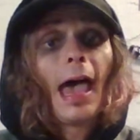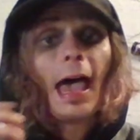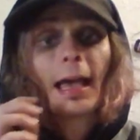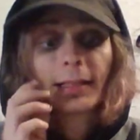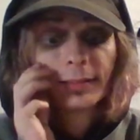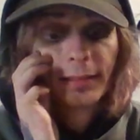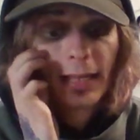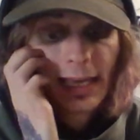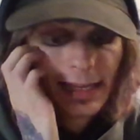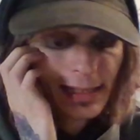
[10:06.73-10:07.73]
X
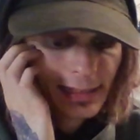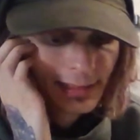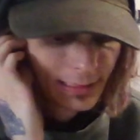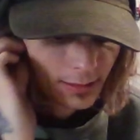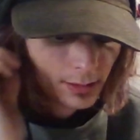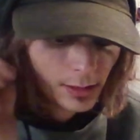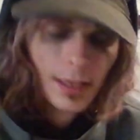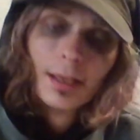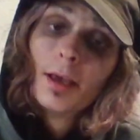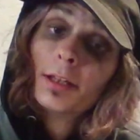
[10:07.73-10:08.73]
is
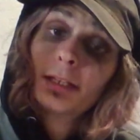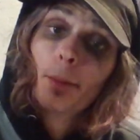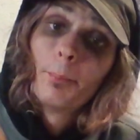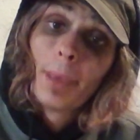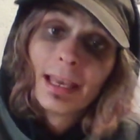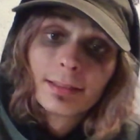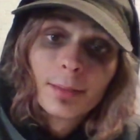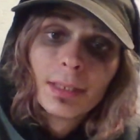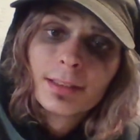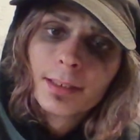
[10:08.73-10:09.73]
the
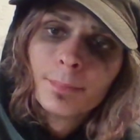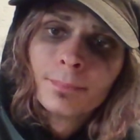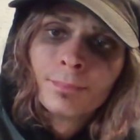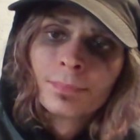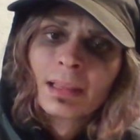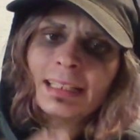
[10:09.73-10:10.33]
pessimism